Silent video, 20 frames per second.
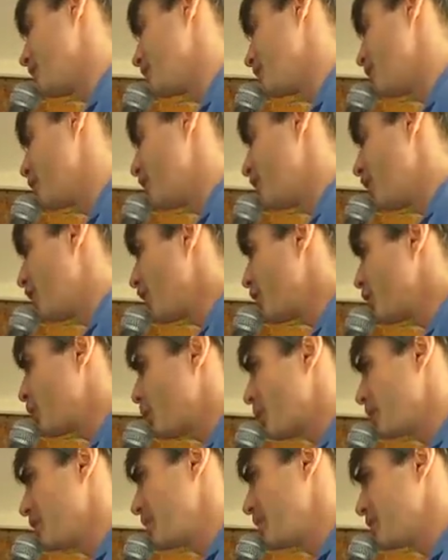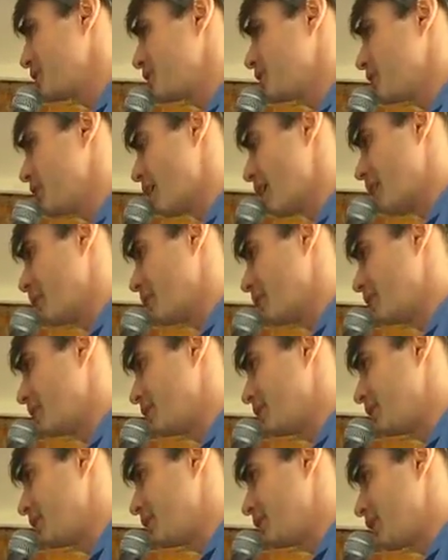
of, I don't want to answer that one.